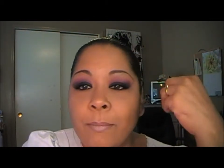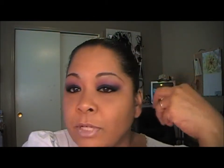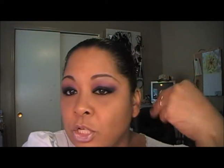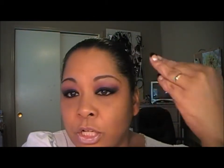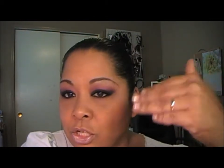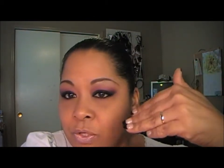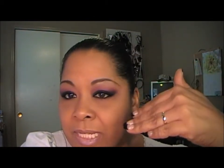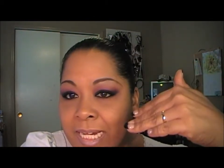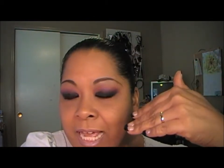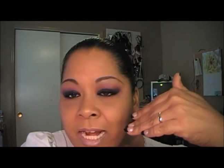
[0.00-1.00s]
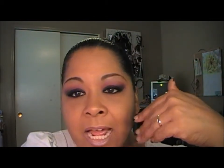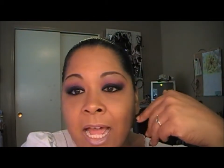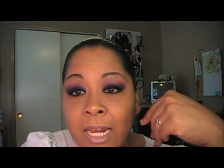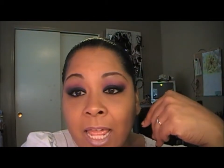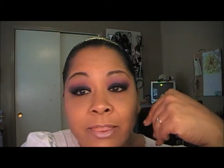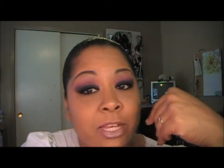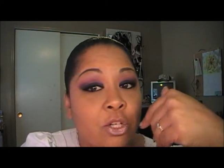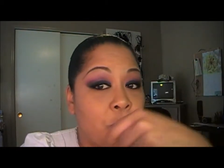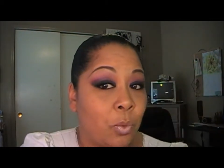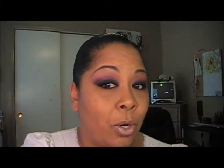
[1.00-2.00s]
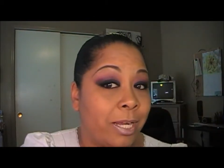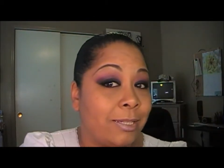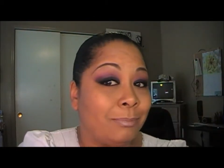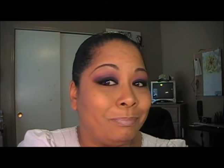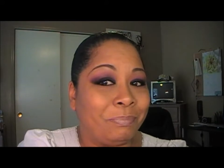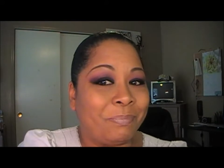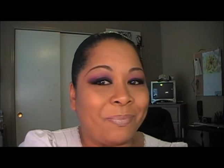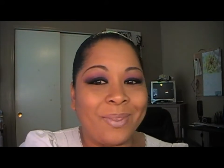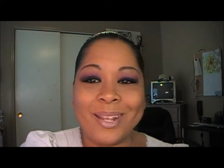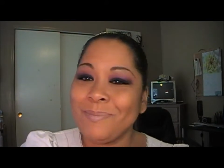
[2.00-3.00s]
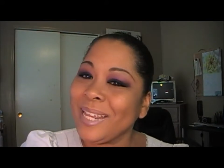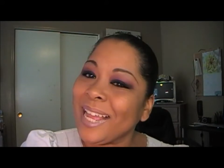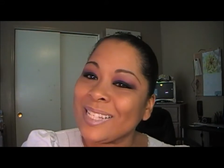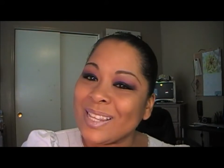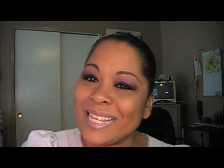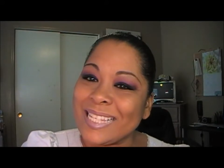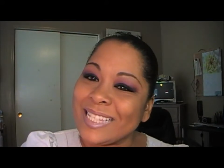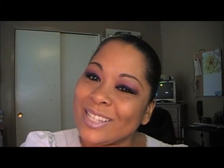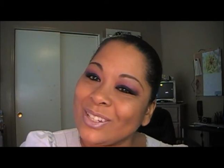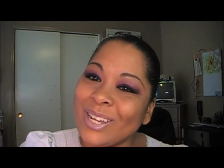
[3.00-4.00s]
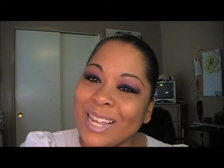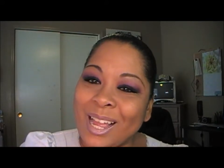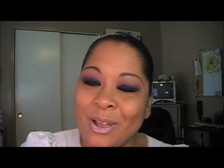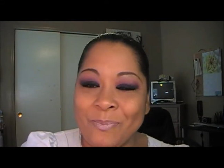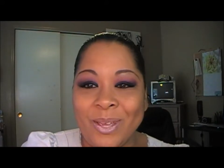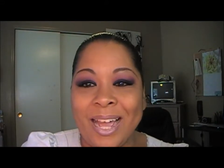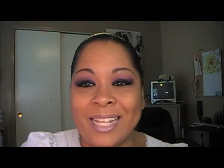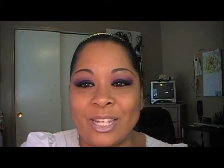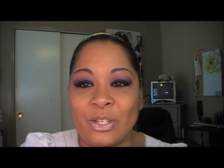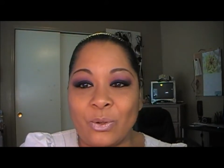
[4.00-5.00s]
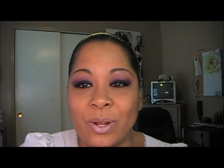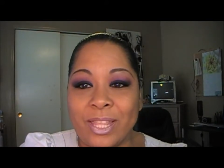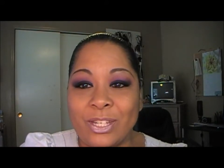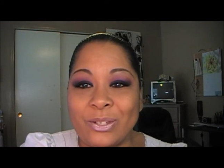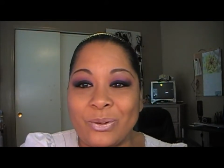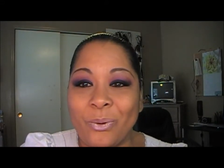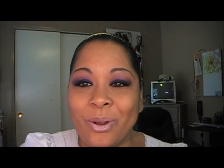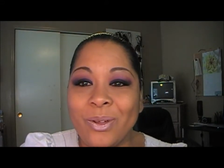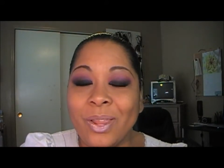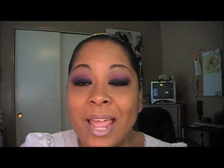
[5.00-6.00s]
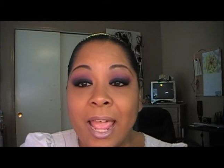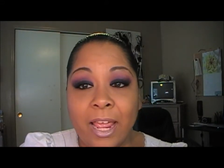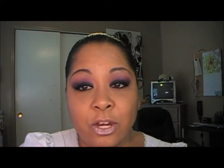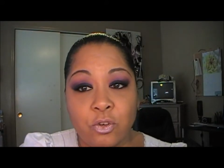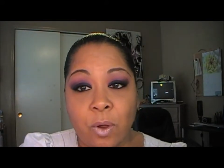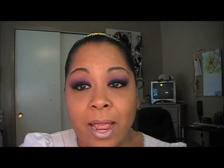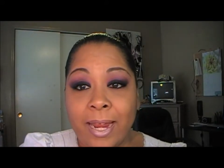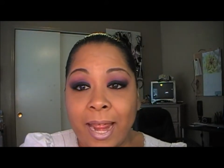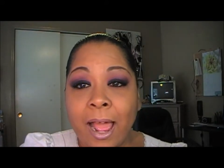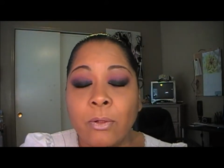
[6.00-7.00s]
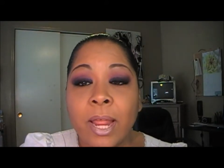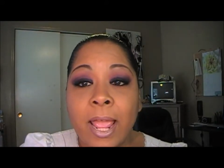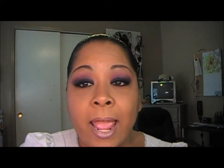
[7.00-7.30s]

But you can use any kind of highlight that you want. But yeah, so this is the look. I hope you guys enjoyed the tutorial and you try it out.